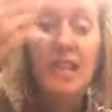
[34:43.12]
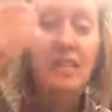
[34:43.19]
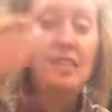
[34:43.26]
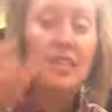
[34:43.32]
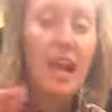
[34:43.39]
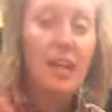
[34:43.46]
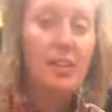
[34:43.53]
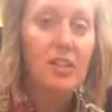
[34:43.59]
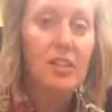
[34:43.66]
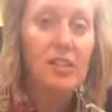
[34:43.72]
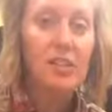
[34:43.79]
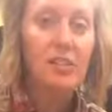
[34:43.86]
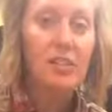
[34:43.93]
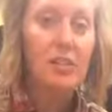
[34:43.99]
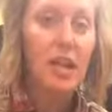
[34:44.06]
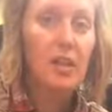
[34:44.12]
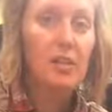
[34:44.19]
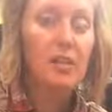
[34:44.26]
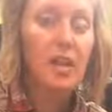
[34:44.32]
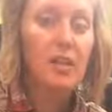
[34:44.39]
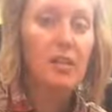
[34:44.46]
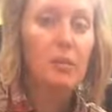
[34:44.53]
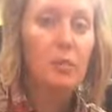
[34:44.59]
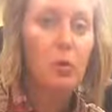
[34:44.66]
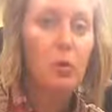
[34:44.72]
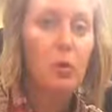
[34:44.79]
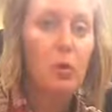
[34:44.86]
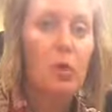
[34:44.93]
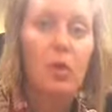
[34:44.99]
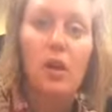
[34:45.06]
salad in your salad cutting
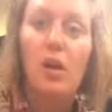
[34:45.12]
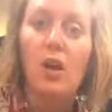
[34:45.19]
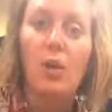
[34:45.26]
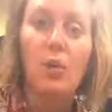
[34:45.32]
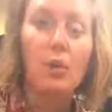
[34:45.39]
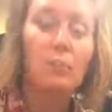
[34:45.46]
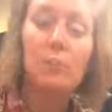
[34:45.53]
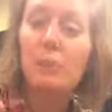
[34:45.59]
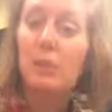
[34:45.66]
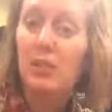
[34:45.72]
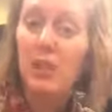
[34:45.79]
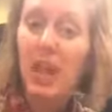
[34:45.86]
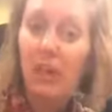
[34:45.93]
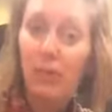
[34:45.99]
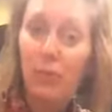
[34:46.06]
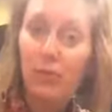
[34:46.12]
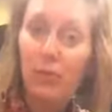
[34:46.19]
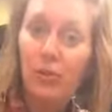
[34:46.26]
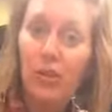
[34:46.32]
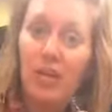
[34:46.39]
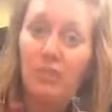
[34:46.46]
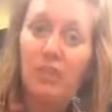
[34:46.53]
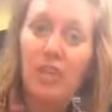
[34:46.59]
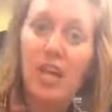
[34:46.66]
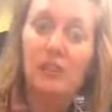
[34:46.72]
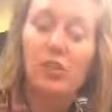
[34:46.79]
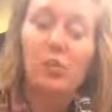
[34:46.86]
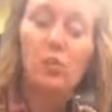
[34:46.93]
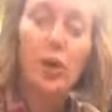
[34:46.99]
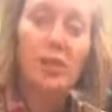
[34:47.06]
bowl, or maybe you're not home for lunch and you
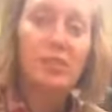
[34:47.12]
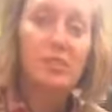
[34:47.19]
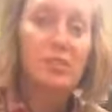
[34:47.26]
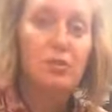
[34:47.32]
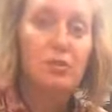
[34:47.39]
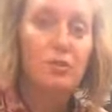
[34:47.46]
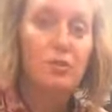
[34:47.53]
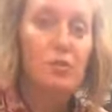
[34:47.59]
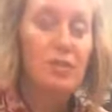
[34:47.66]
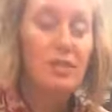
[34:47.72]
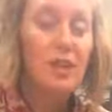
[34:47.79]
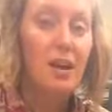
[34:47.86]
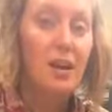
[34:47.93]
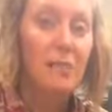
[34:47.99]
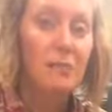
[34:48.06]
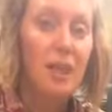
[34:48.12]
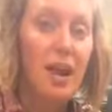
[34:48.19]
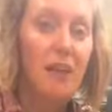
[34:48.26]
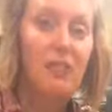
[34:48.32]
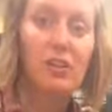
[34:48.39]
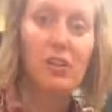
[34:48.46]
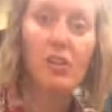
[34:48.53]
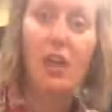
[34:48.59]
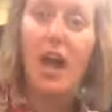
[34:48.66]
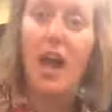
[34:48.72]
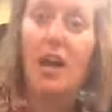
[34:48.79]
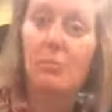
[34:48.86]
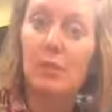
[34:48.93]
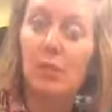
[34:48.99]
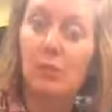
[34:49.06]
want to have a little
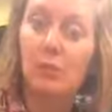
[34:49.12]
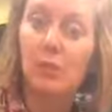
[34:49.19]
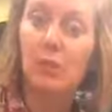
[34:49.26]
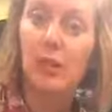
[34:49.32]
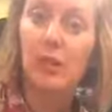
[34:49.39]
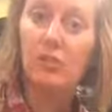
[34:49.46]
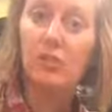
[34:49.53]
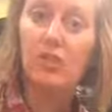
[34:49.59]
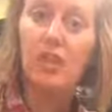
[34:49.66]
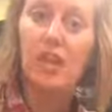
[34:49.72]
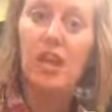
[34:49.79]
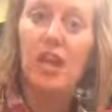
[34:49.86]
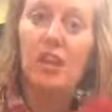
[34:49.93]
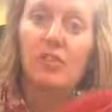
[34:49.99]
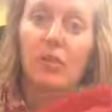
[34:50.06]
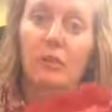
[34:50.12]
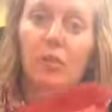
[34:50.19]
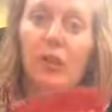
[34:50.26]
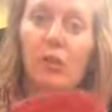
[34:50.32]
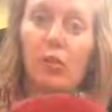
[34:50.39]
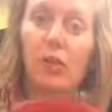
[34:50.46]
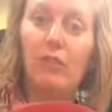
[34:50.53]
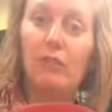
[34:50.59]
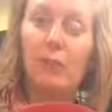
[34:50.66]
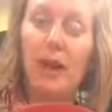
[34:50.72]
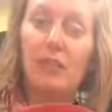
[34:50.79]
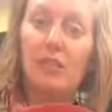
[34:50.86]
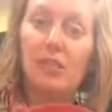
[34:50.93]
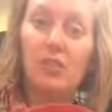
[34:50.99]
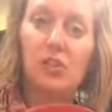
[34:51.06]
hot meal for lunch, the microwave
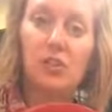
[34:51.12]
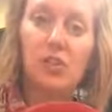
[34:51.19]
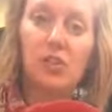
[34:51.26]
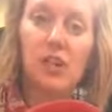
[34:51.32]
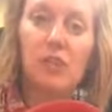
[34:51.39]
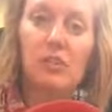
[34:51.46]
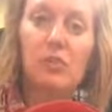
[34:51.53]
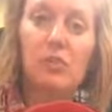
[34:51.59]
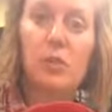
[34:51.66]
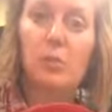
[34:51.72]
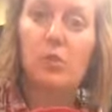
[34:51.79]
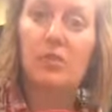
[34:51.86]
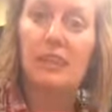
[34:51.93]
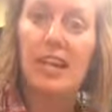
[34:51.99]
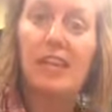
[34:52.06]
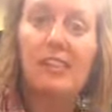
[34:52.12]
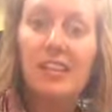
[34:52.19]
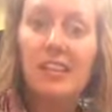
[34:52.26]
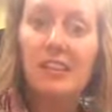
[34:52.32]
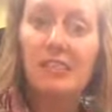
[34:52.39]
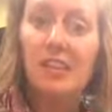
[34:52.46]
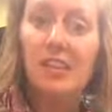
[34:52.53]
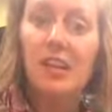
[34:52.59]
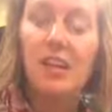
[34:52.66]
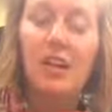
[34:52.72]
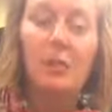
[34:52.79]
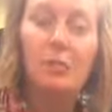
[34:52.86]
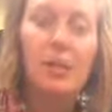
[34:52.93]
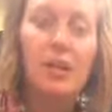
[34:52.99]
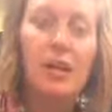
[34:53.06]
pasta cooker I use almost daily.
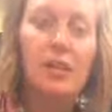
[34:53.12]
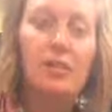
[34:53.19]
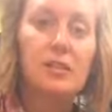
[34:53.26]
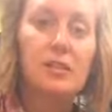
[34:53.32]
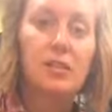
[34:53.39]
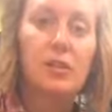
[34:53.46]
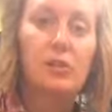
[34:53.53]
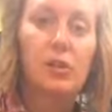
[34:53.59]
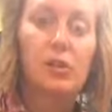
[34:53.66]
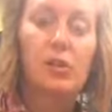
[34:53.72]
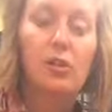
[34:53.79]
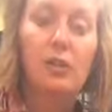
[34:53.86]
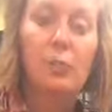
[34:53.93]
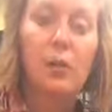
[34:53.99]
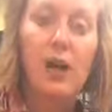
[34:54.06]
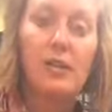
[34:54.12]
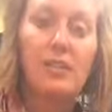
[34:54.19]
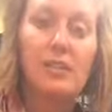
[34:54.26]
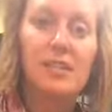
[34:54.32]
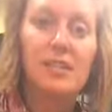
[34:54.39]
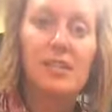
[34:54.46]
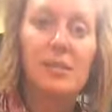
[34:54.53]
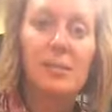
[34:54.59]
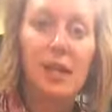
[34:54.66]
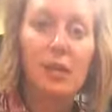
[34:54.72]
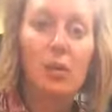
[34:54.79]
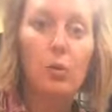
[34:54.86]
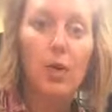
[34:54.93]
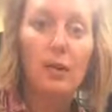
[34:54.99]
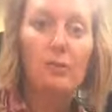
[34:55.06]
because you can cook pasta in the
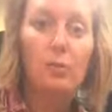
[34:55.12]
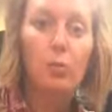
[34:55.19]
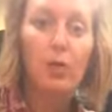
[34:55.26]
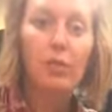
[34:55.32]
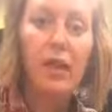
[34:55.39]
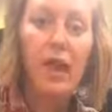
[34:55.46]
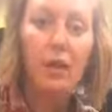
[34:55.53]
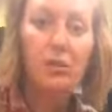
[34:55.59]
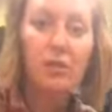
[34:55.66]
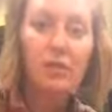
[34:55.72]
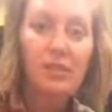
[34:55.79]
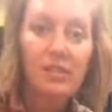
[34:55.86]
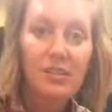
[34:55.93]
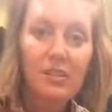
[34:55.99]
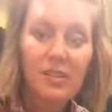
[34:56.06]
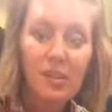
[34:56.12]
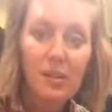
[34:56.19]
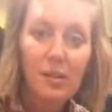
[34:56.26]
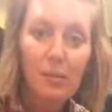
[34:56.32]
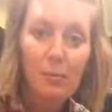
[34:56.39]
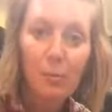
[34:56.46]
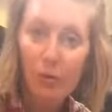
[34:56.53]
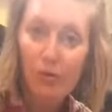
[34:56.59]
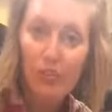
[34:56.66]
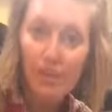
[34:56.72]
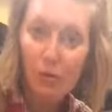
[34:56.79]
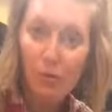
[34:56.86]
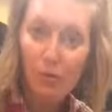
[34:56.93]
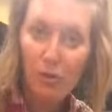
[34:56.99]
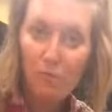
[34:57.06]
microwave without boiling it
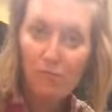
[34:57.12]
over.